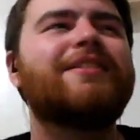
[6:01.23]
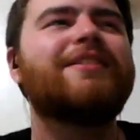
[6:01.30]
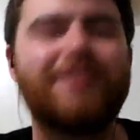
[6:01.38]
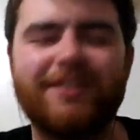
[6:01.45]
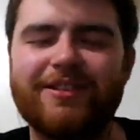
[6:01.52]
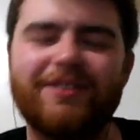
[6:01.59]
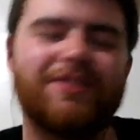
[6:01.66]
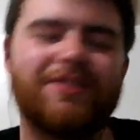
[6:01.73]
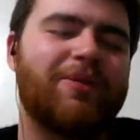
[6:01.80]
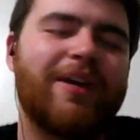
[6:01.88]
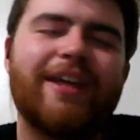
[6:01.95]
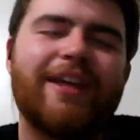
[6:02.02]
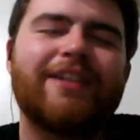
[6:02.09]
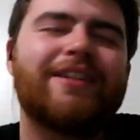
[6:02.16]
So why
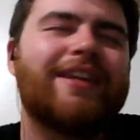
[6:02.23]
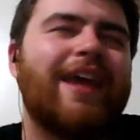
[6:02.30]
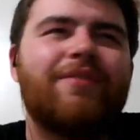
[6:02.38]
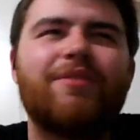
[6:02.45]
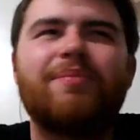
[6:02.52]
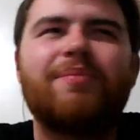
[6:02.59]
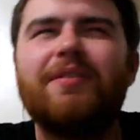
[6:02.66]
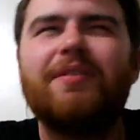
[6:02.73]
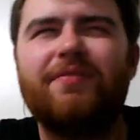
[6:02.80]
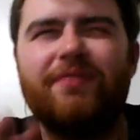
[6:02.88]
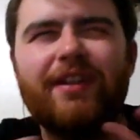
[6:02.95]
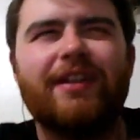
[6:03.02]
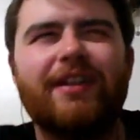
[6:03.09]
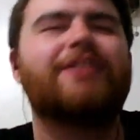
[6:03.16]
not have it be
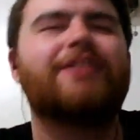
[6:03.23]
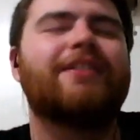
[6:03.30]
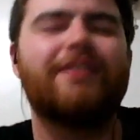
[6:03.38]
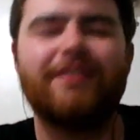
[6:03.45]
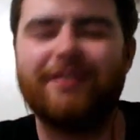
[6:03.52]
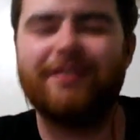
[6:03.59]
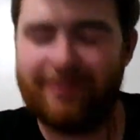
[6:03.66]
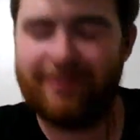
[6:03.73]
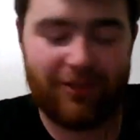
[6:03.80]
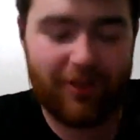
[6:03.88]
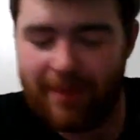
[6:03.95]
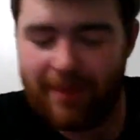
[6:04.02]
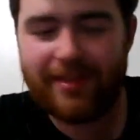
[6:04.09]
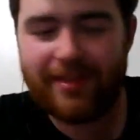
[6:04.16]
finished? Or
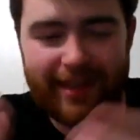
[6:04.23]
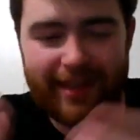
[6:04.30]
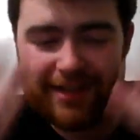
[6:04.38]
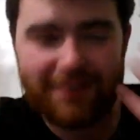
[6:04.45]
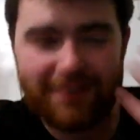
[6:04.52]
maybe it is